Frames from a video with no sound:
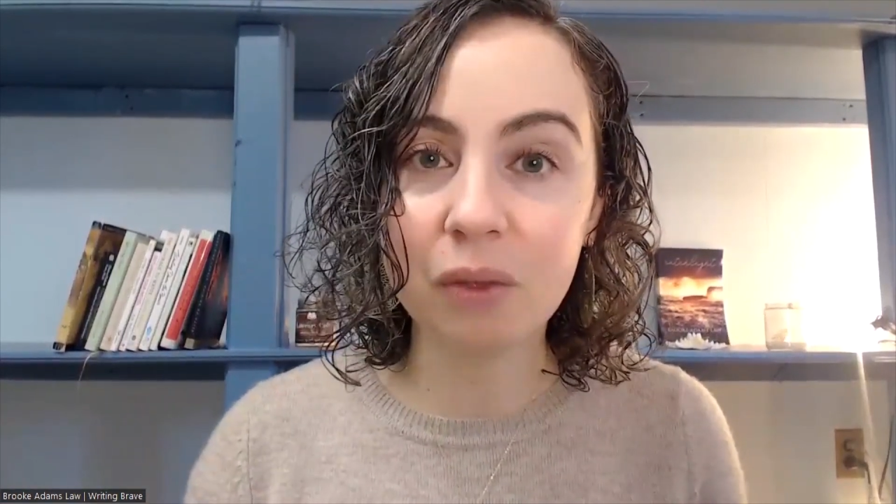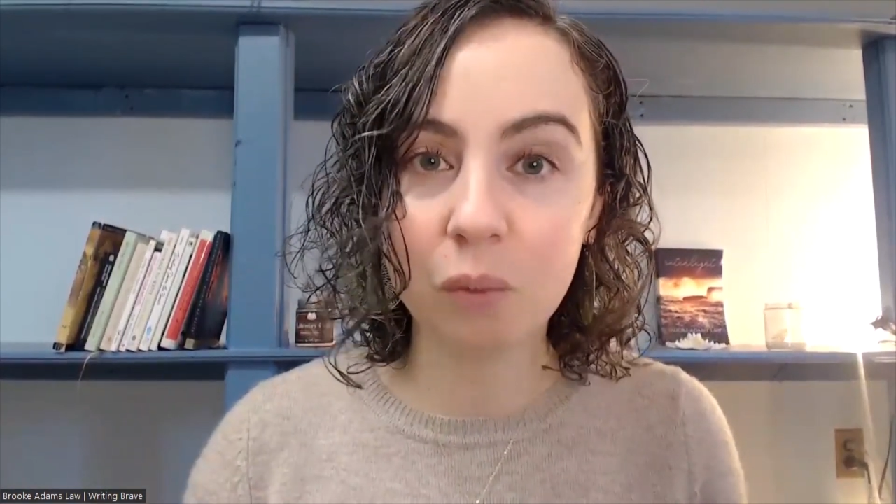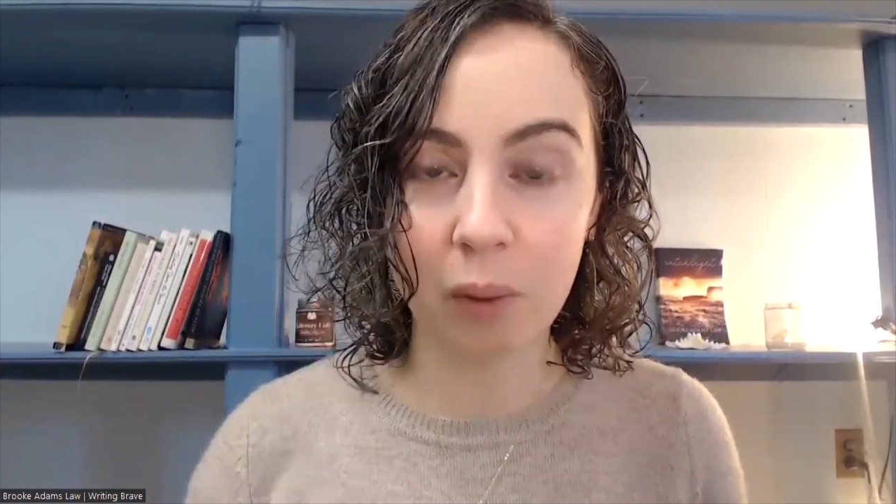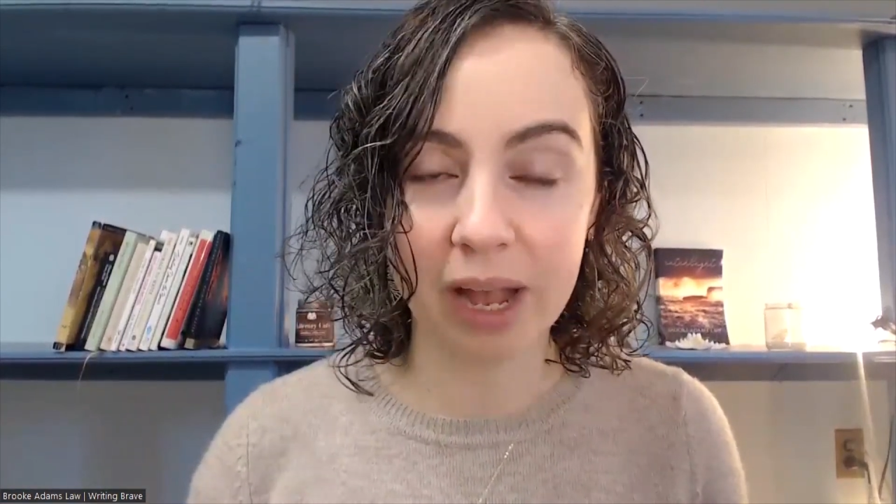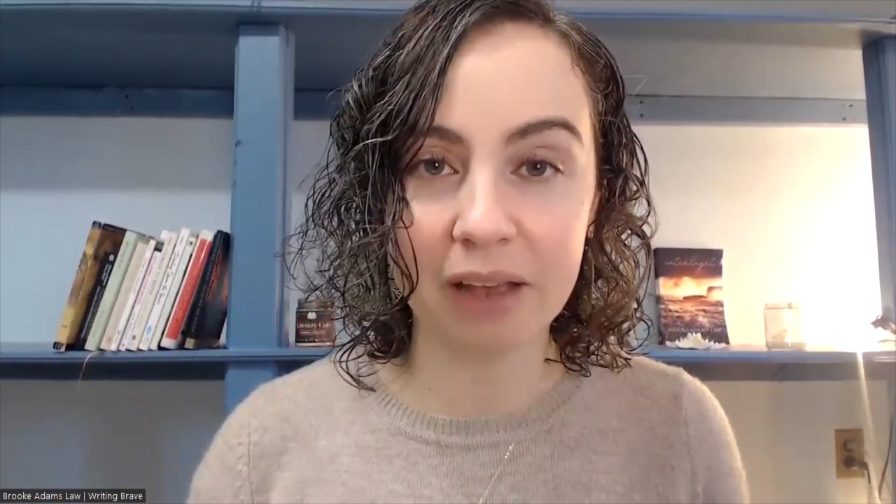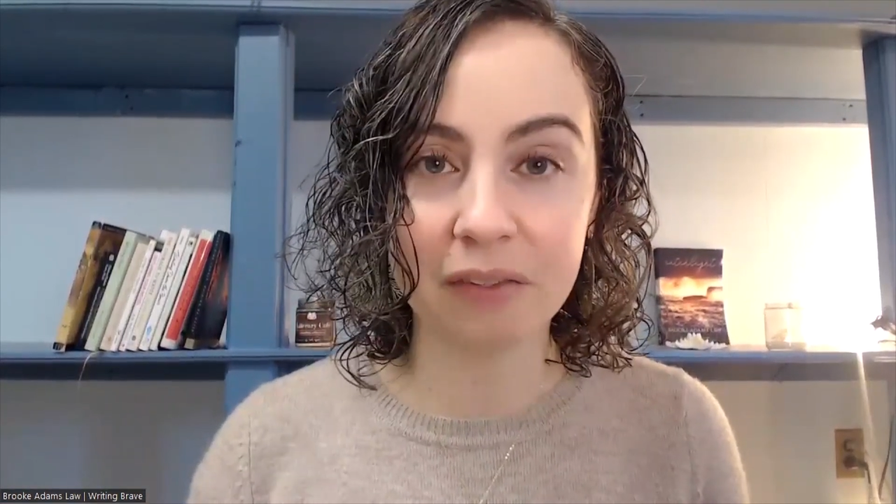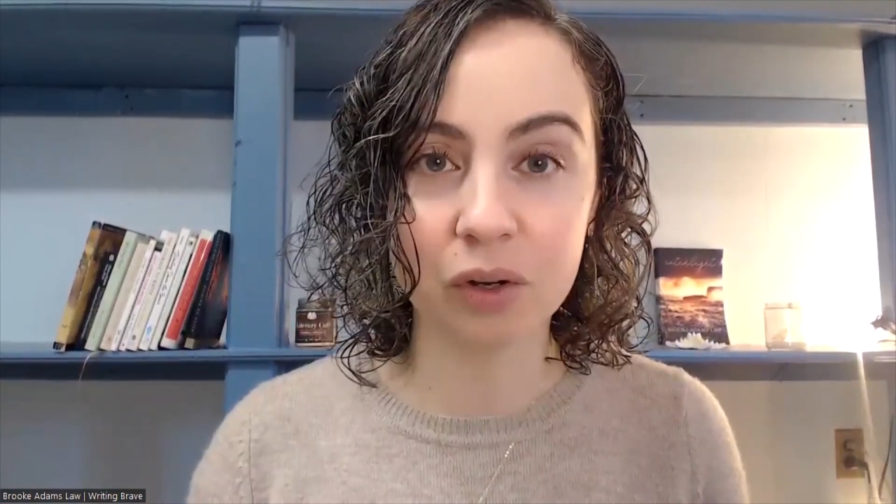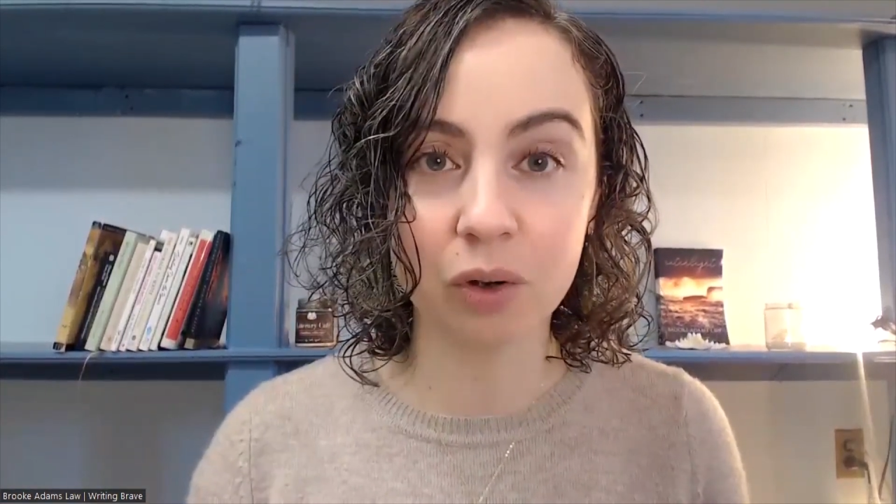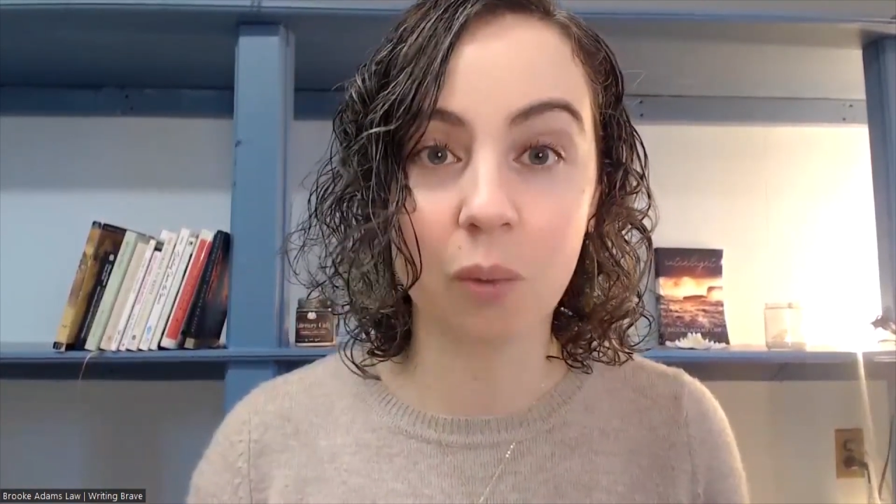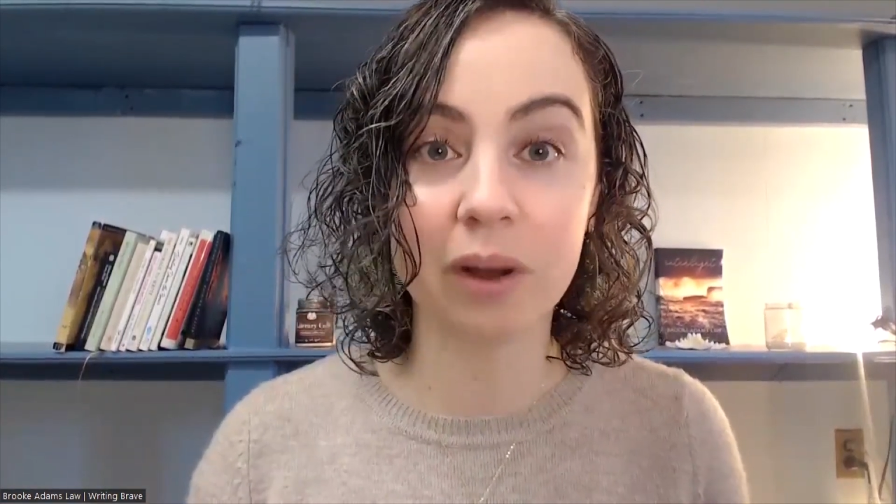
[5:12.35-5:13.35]
the way that
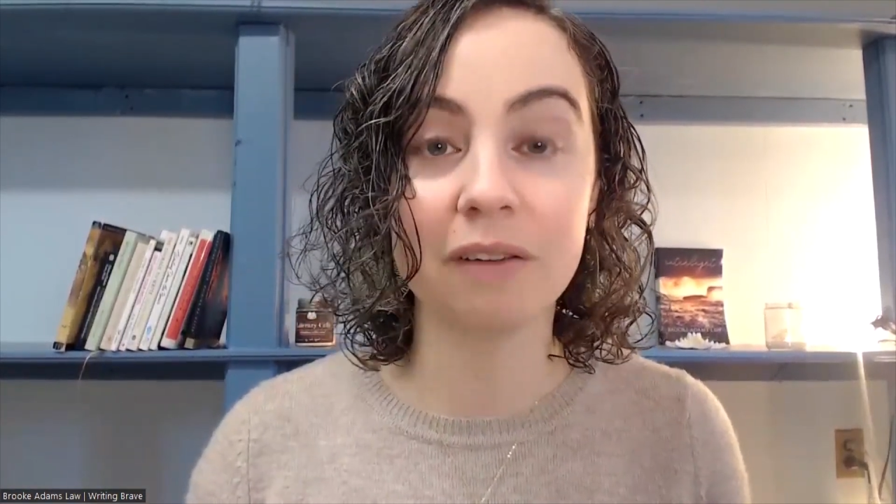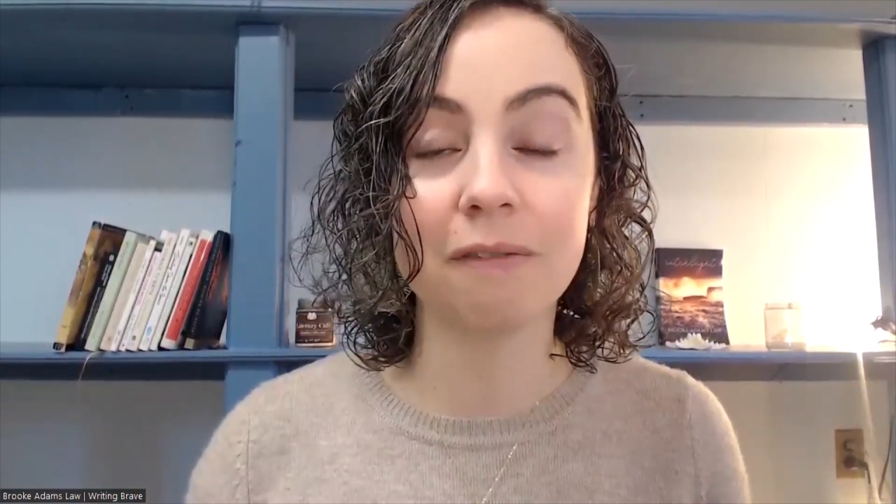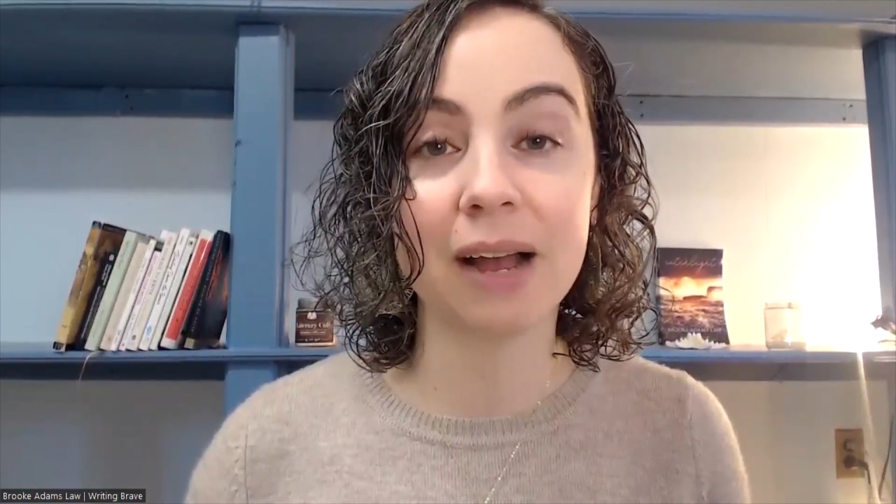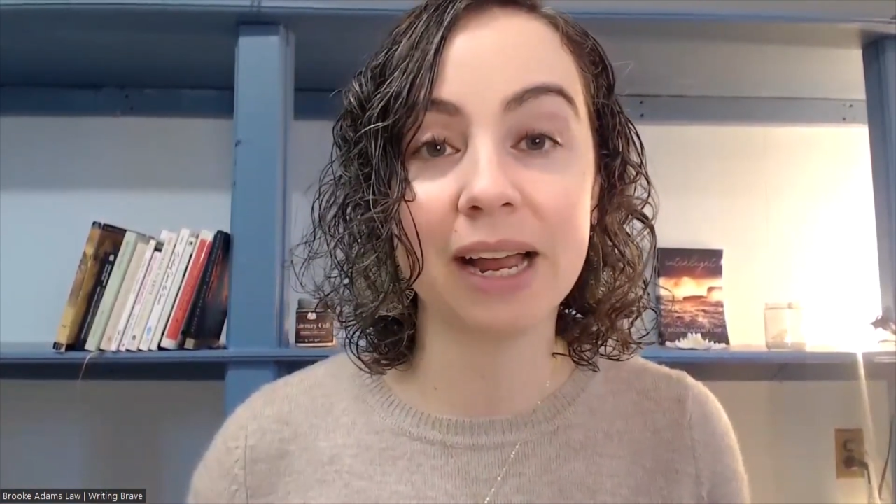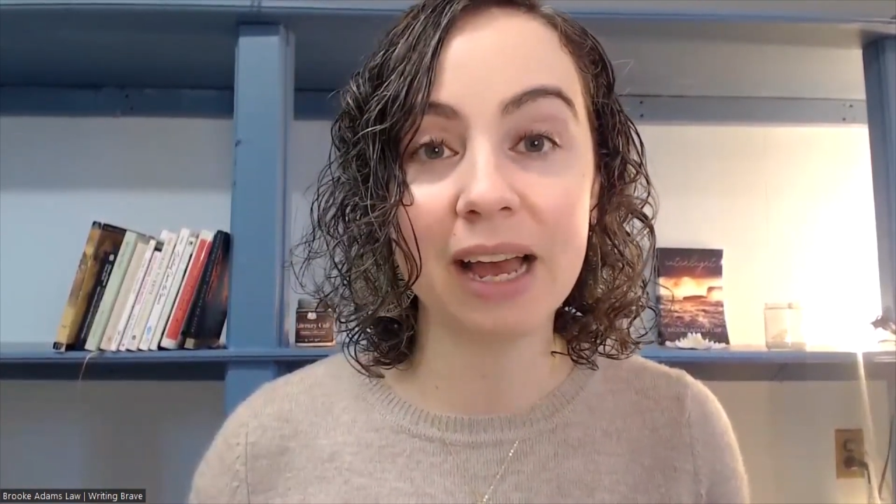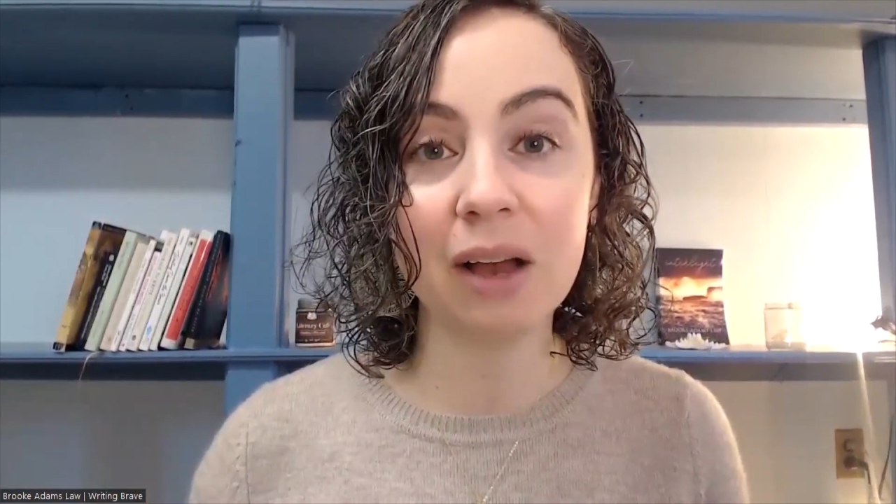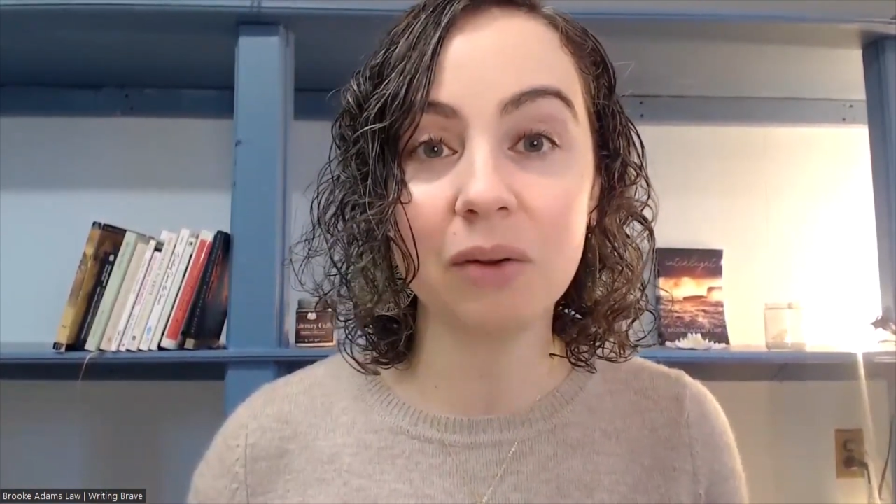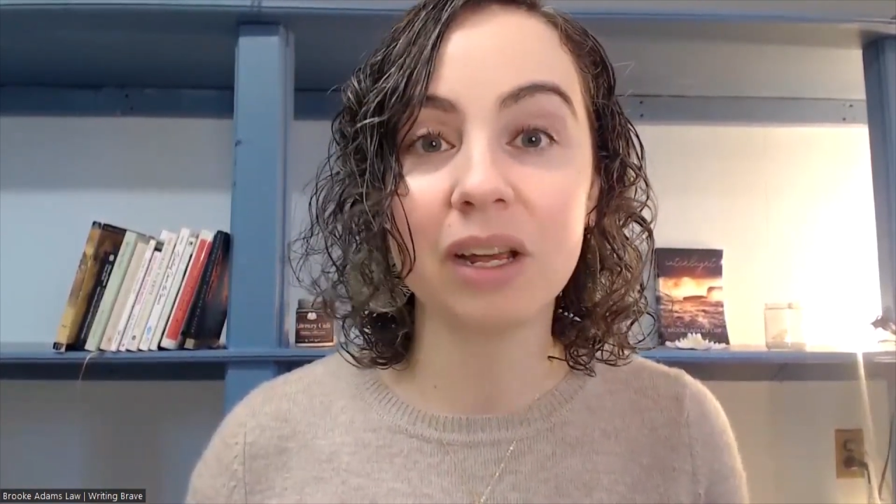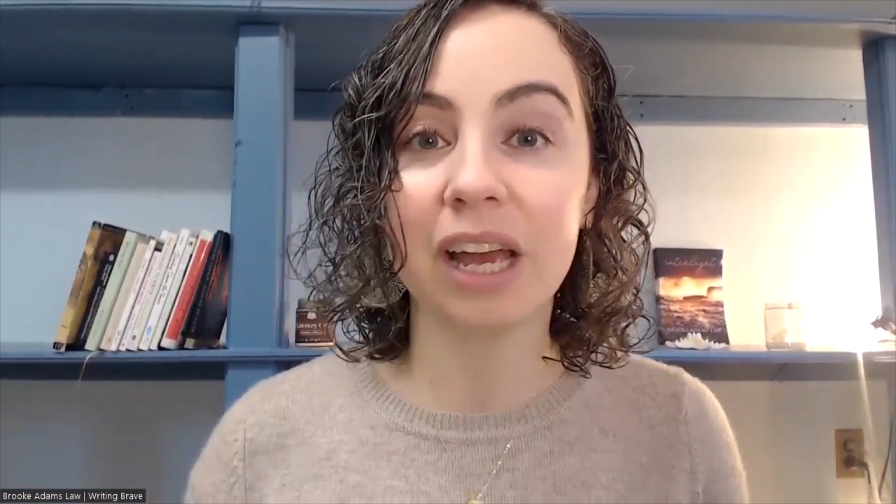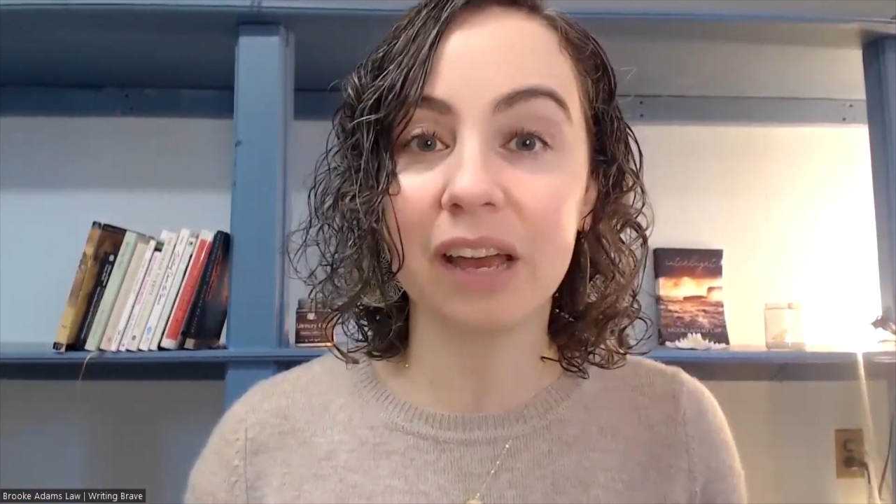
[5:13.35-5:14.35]
you're going to find out